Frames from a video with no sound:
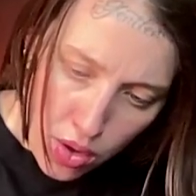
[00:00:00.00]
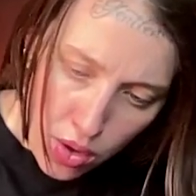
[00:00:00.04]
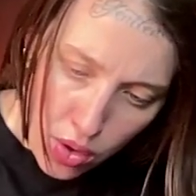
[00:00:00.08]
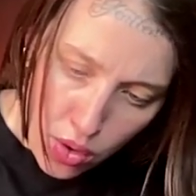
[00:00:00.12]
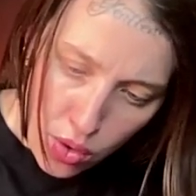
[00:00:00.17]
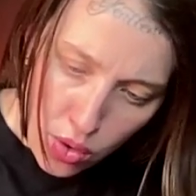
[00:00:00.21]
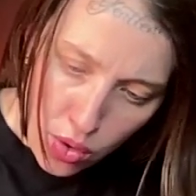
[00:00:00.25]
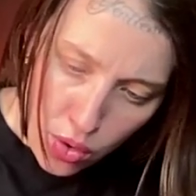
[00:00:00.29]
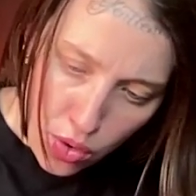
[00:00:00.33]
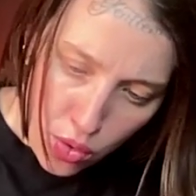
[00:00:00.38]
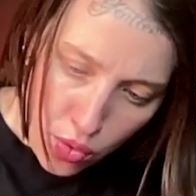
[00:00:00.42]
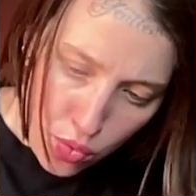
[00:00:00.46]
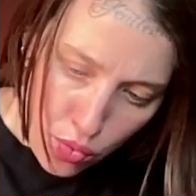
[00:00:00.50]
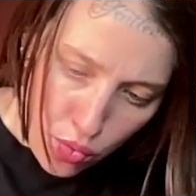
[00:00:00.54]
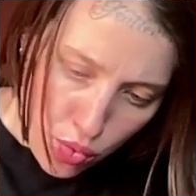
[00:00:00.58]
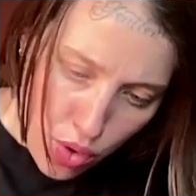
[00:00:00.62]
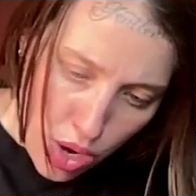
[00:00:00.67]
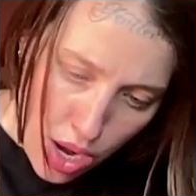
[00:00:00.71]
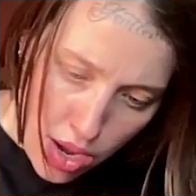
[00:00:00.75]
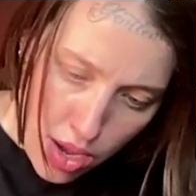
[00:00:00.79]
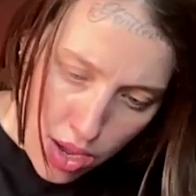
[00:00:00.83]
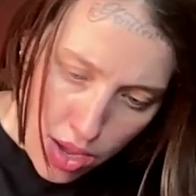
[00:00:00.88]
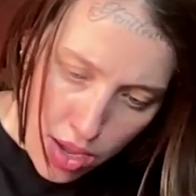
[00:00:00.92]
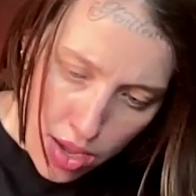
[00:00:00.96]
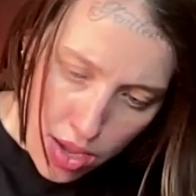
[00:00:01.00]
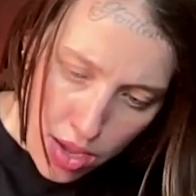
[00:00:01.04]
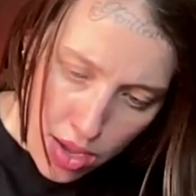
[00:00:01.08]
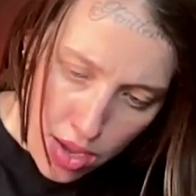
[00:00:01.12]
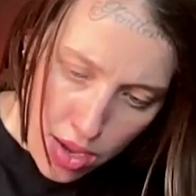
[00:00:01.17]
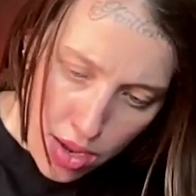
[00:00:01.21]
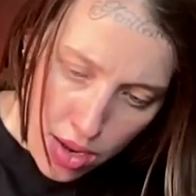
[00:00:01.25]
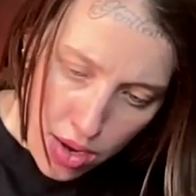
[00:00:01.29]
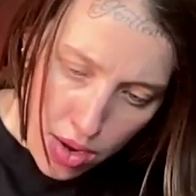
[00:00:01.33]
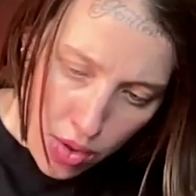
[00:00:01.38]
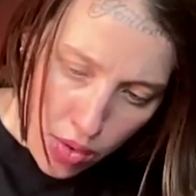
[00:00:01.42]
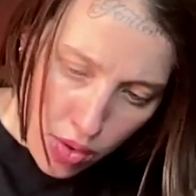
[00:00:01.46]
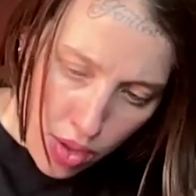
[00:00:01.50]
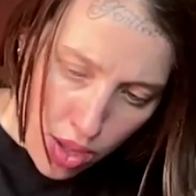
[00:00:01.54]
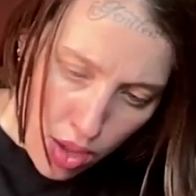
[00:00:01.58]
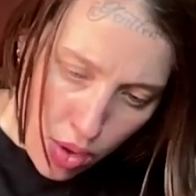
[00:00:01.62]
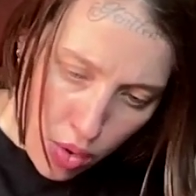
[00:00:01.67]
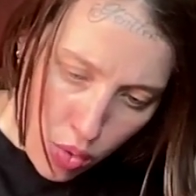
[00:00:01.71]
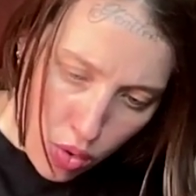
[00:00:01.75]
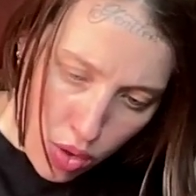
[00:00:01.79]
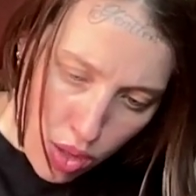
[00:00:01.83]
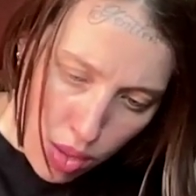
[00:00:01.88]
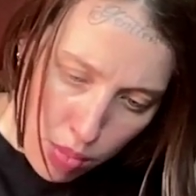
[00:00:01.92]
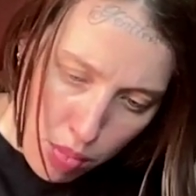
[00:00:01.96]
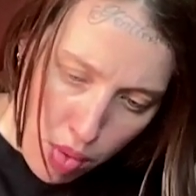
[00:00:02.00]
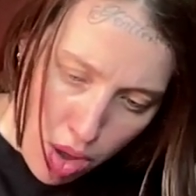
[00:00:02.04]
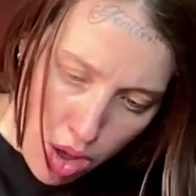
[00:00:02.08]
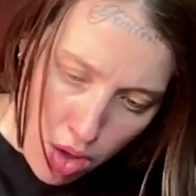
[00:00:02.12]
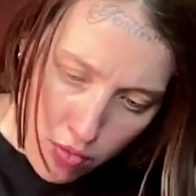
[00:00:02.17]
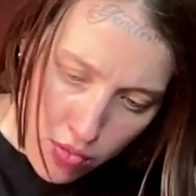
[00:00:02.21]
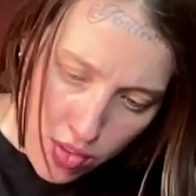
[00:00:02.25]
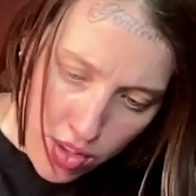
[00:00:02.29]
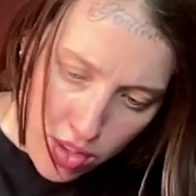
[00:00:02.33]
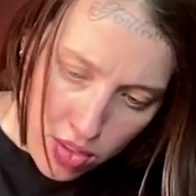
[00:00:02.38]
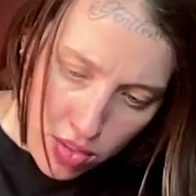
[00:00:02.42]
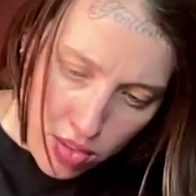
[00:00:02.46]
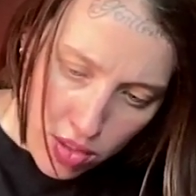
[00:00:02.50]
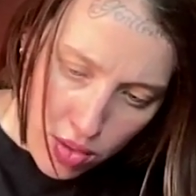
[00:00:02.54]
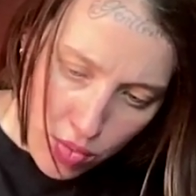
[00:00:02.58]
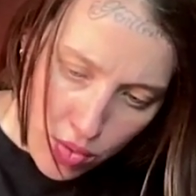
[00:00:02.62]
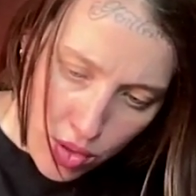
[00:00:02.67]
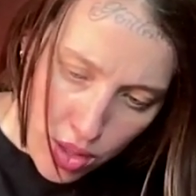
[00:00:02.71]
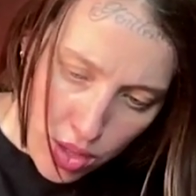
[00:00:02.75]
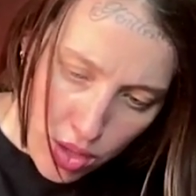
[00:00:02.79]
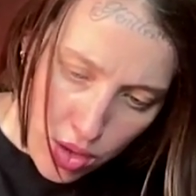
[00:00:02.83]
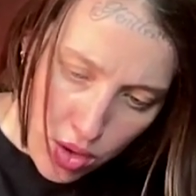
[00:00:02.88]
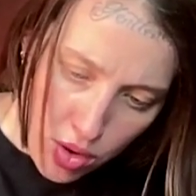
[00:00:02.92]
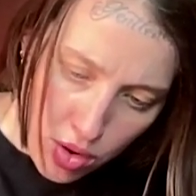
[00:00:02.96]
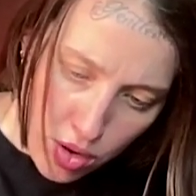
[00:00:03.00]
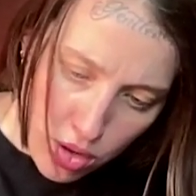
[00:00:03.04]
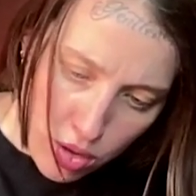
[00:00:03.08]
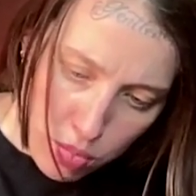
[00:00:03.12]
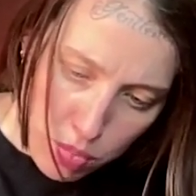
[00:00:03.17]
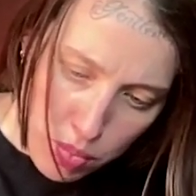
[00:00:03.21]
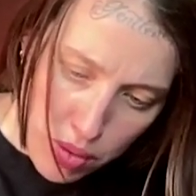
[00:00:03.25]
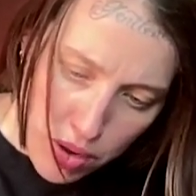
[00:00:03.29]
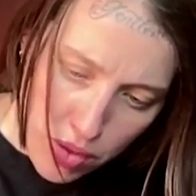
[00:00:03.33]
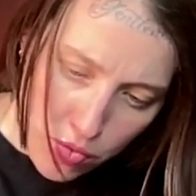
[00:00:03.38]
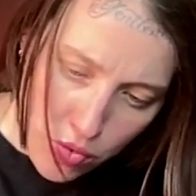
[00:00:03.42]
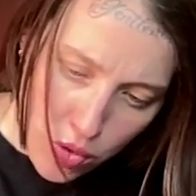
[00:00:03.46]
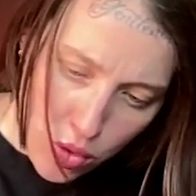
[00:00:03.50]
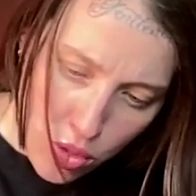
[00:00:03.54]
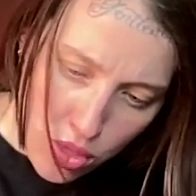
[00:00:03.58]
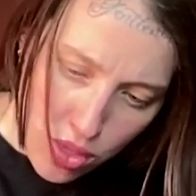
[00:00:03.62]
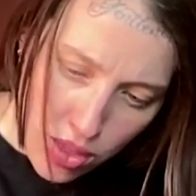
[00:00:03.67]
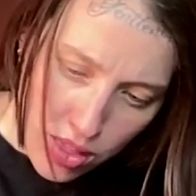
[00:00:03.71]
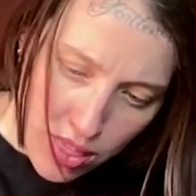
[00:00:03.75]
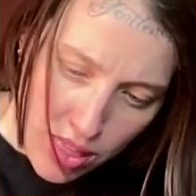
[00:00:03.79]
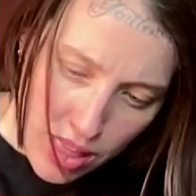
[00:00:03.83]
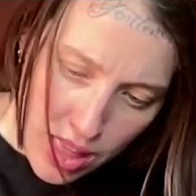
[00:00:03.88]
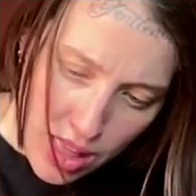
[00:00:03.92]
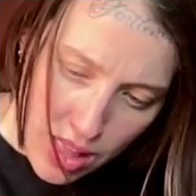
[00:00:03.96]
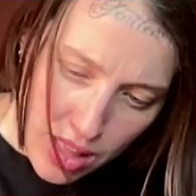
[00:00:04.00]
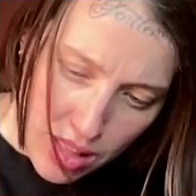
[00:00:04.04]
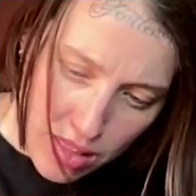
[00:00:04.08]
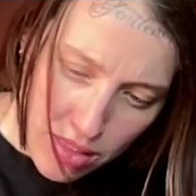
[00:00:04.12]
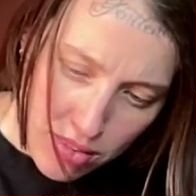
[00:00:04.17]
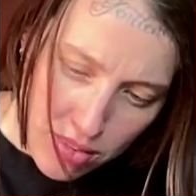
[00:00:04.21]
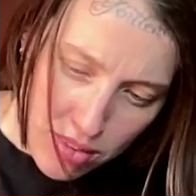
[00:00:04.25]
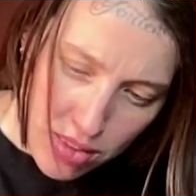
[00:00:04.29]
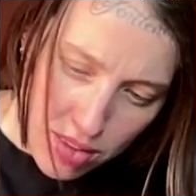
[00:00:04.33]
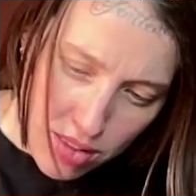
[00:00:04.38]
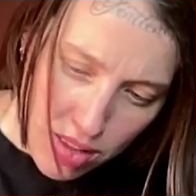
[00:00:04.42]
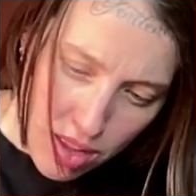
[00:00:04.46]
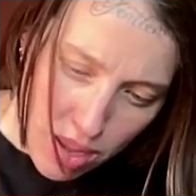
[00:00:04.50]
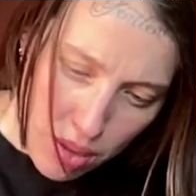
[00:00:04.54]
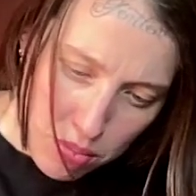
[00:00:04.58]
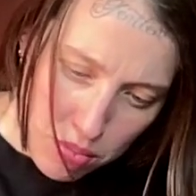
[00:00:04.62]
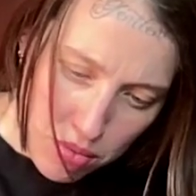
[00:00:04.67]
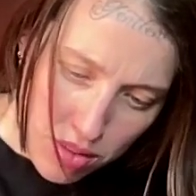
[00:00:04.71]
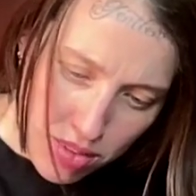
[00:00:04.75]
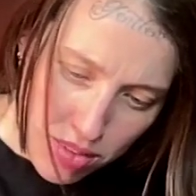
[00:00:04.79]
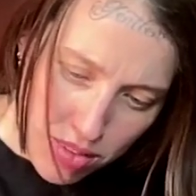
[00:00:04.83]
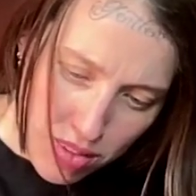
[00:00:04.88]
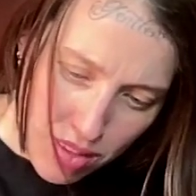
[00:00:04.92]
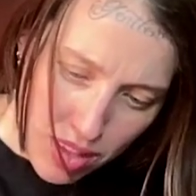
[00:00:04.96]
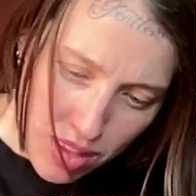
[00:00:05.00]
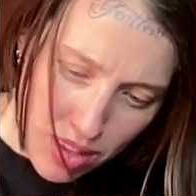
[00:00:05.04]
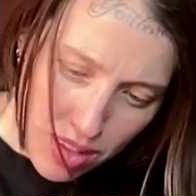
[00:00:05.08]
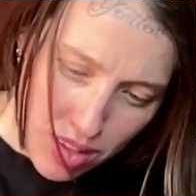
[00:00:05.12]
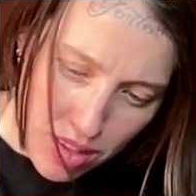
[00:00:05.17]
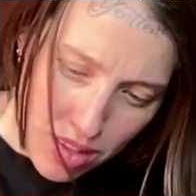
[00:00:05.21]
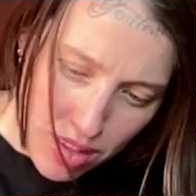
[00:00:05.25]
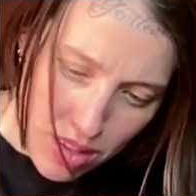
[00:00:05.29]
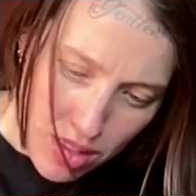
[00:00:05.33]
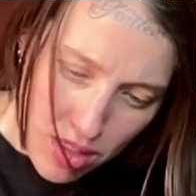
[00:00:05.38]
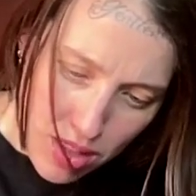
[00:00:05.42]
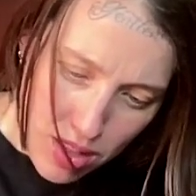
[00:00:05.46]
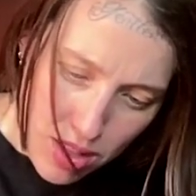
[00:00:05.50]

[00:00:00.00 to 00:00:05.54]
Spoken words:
Oh, right. Okay, cool. I'm obviously really curious, but if you think that's a time to sync,